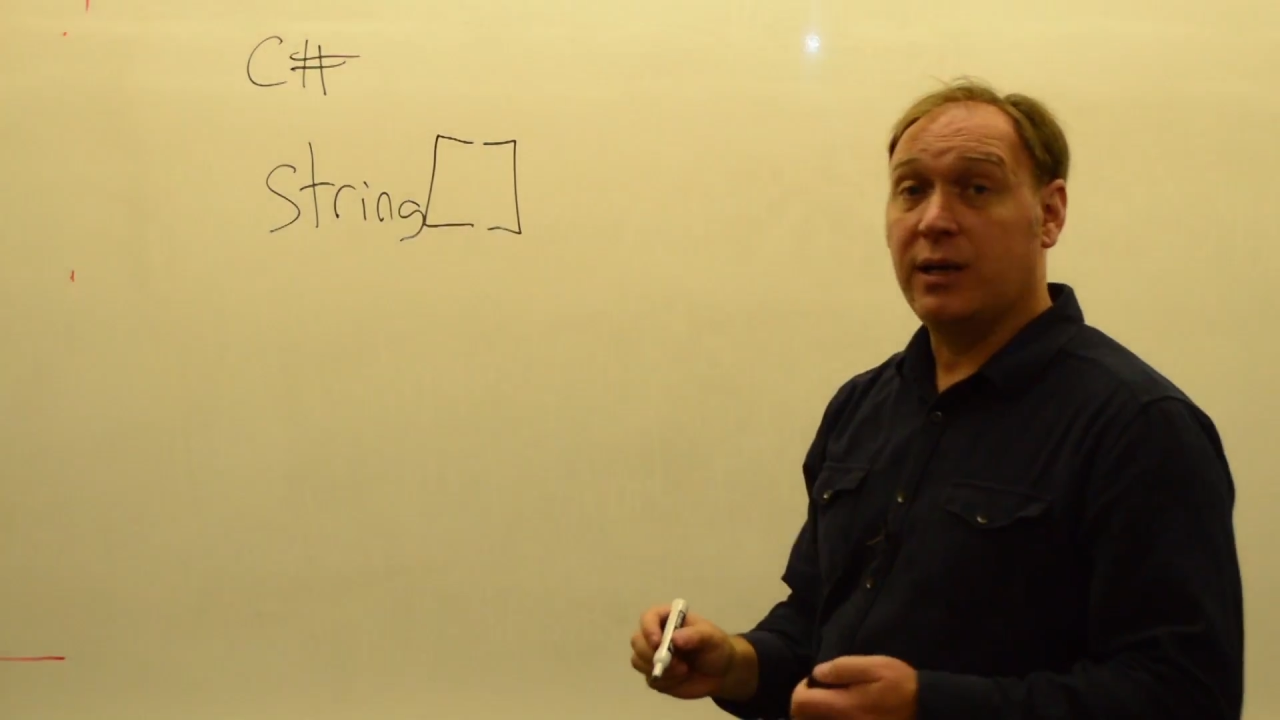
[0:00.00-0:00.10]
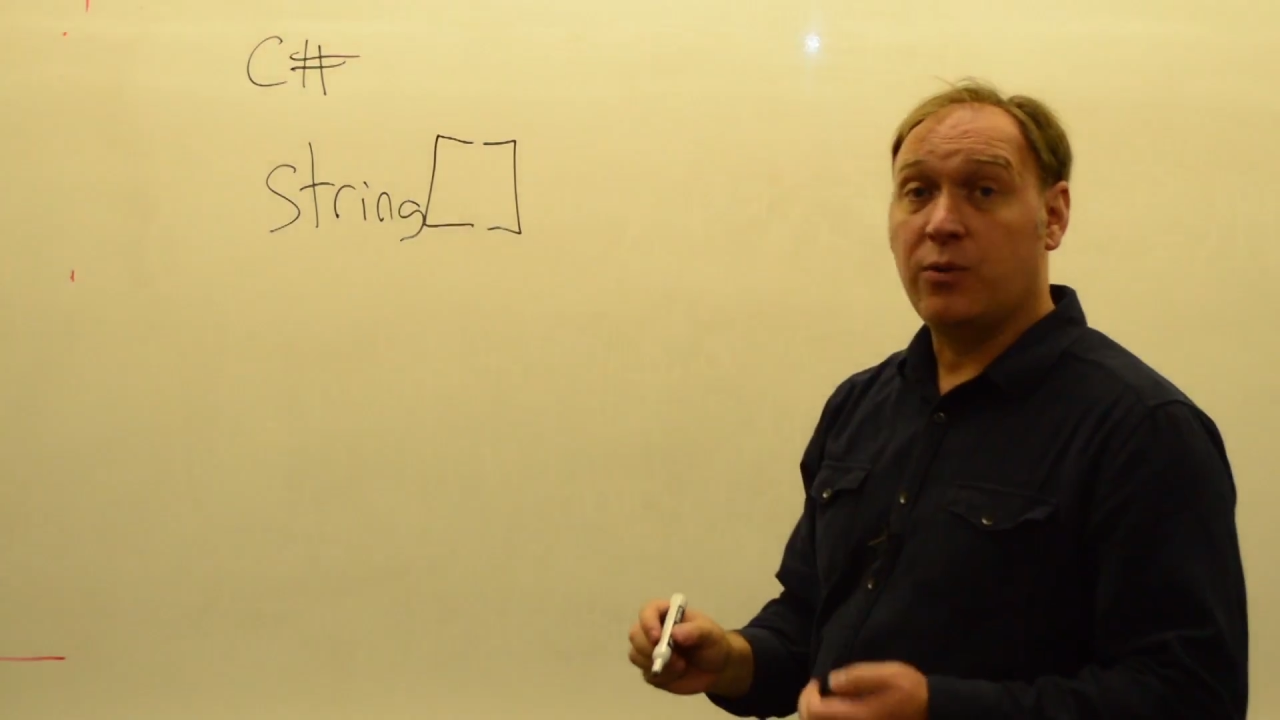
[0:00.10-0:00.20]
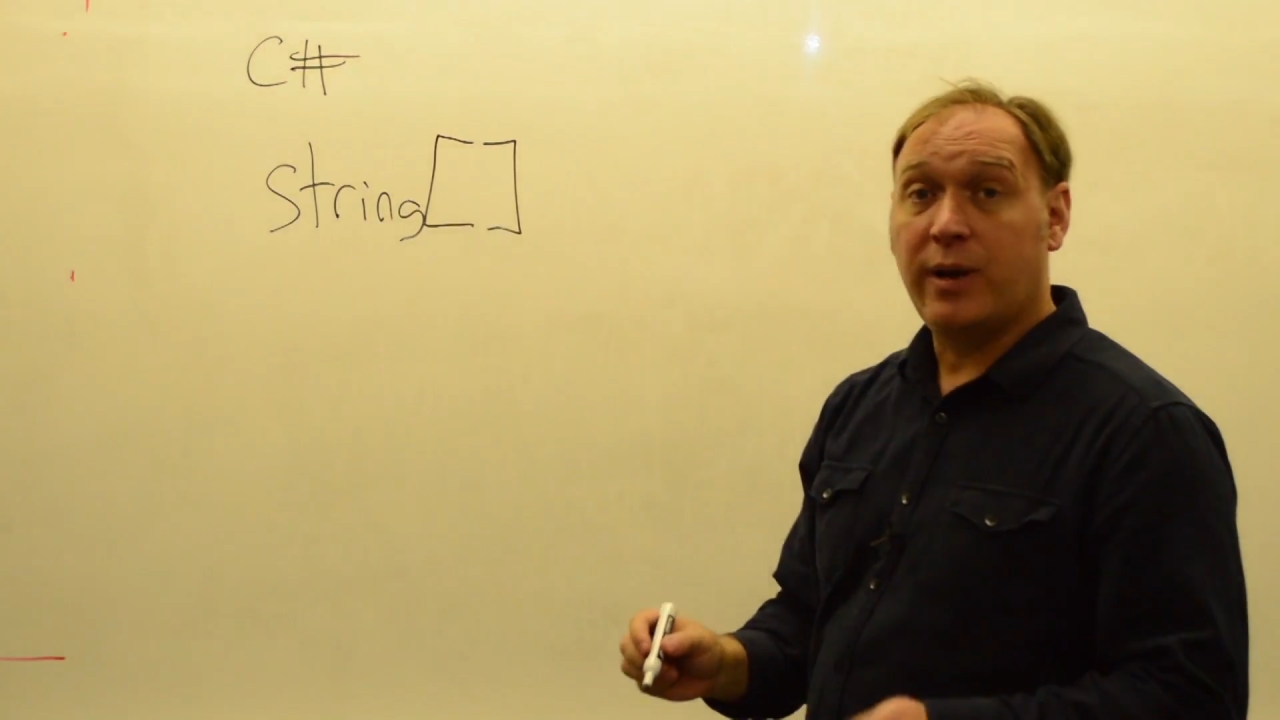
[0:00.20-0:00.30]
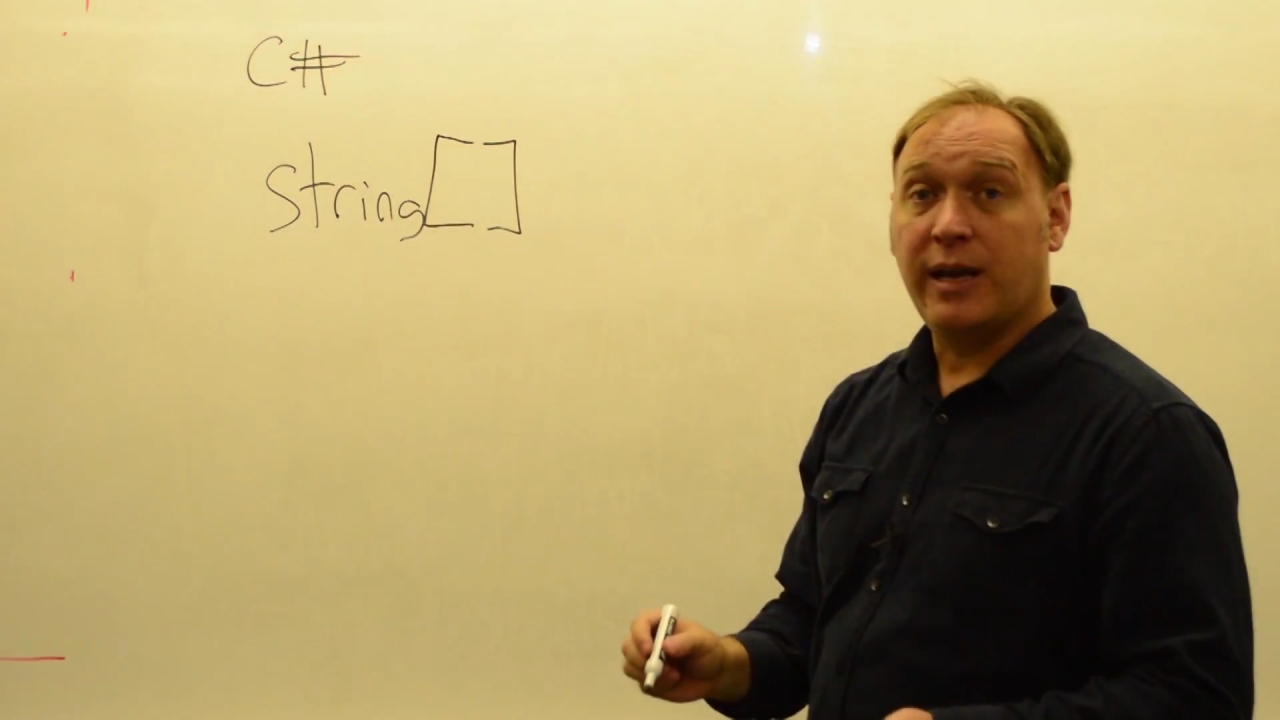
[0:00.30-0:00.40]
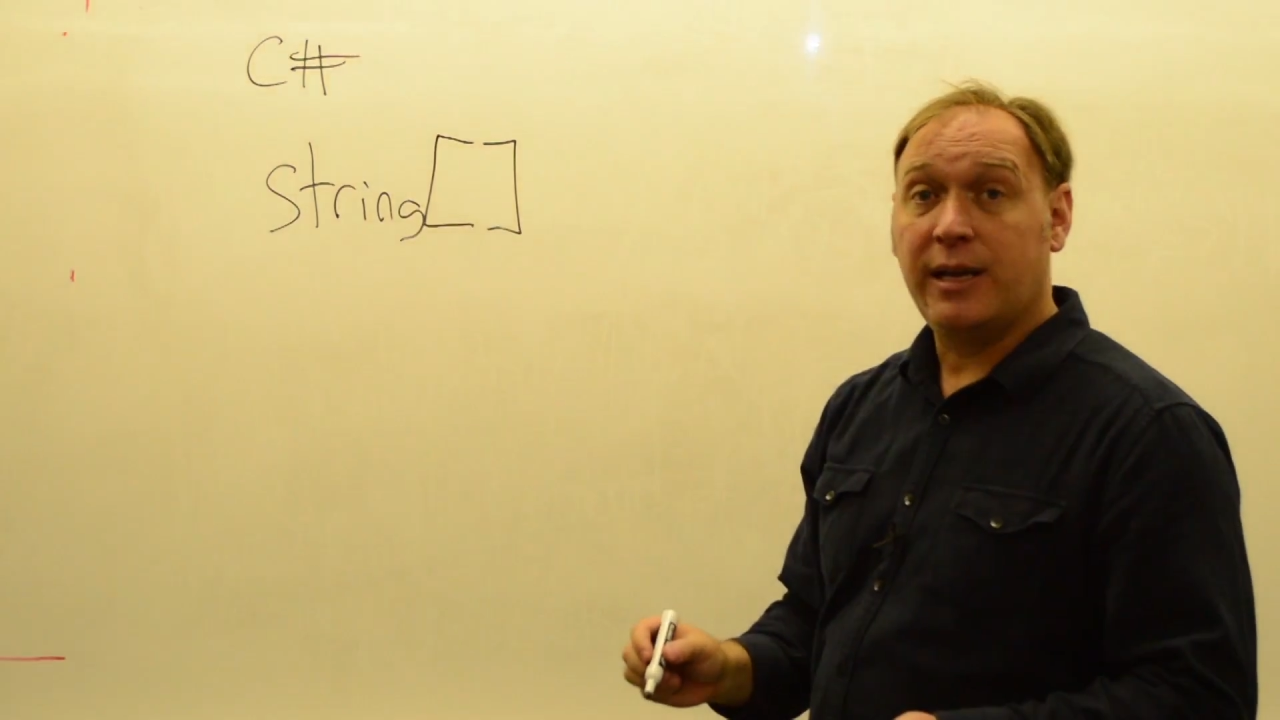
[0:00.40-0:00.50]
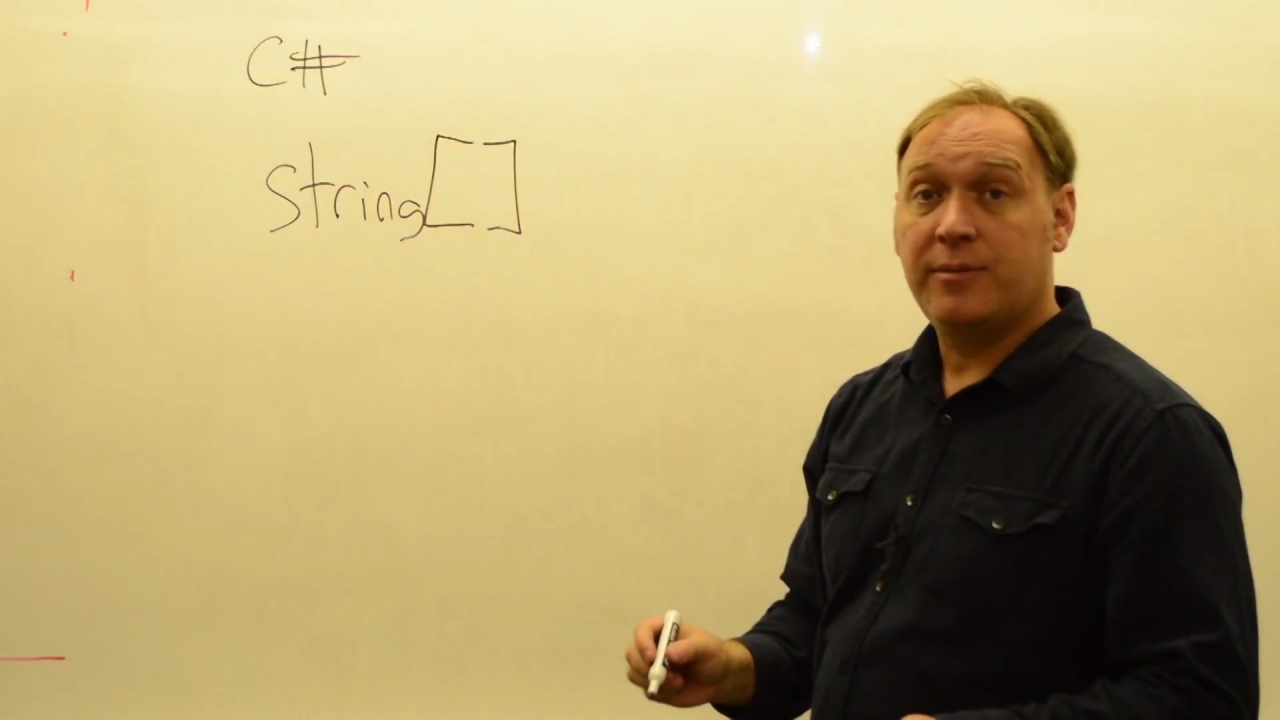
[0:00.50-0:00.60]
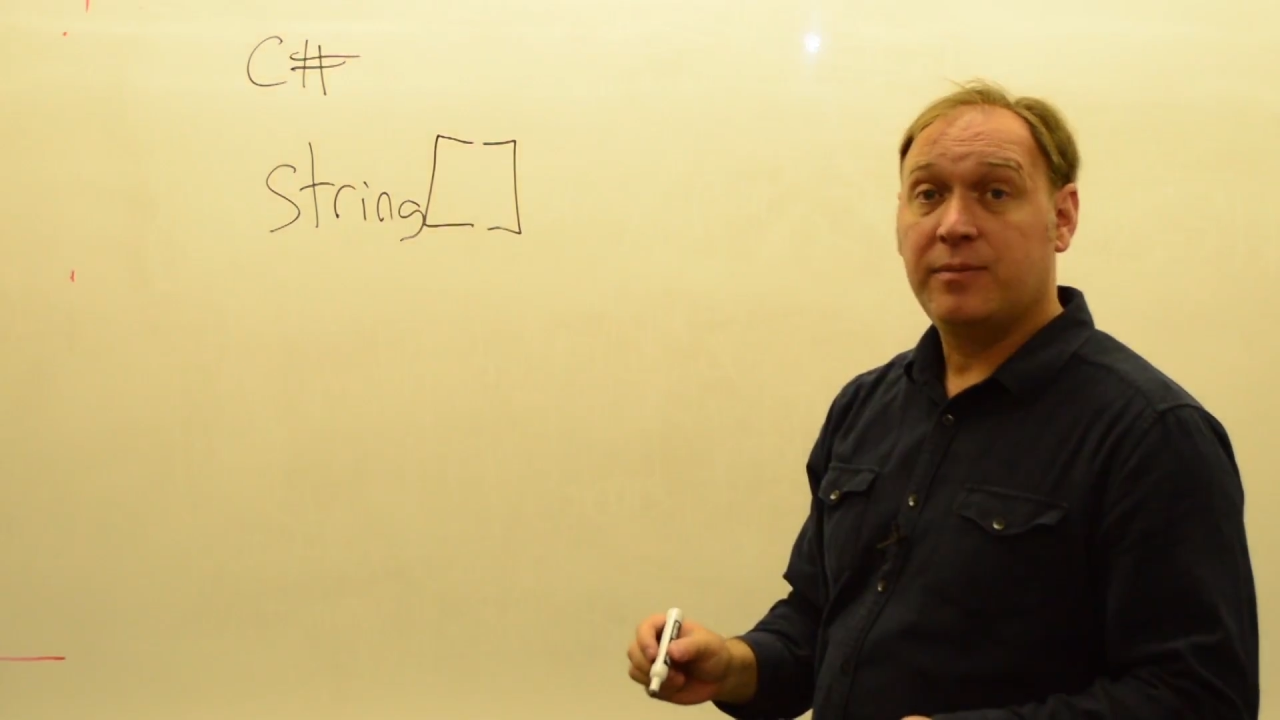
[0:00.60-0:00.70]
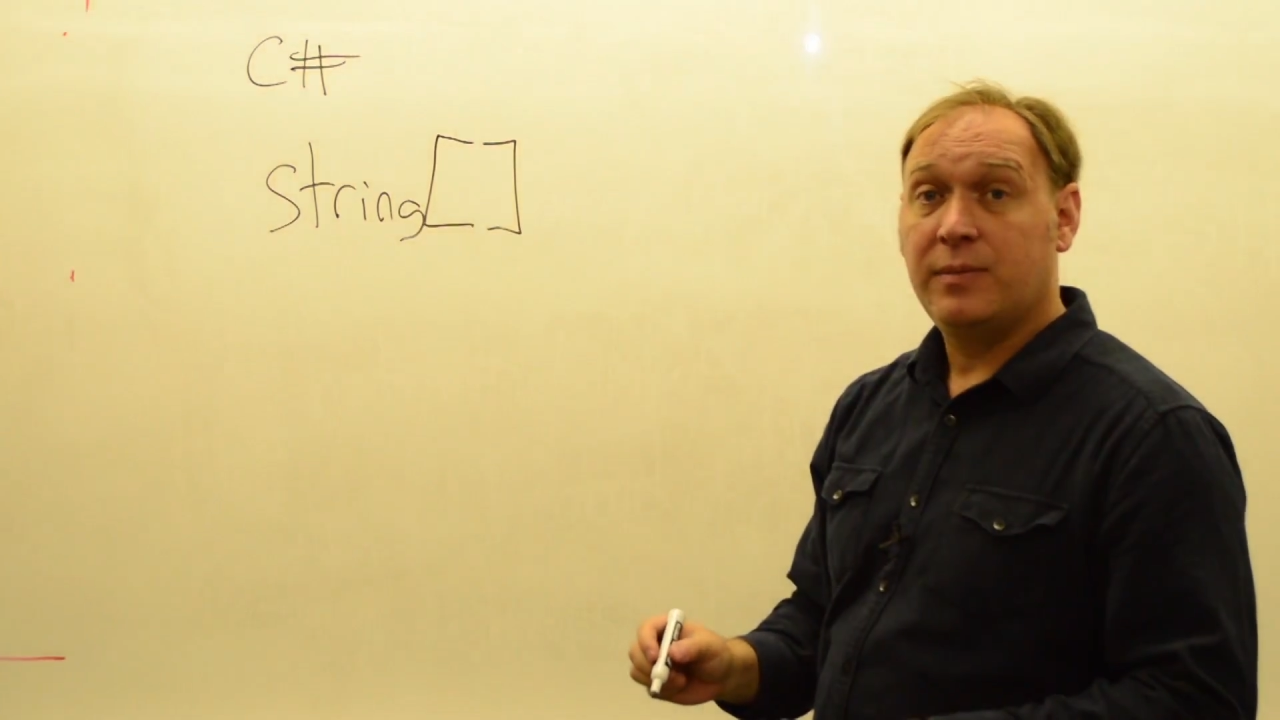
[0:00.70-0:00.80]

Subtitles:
an array.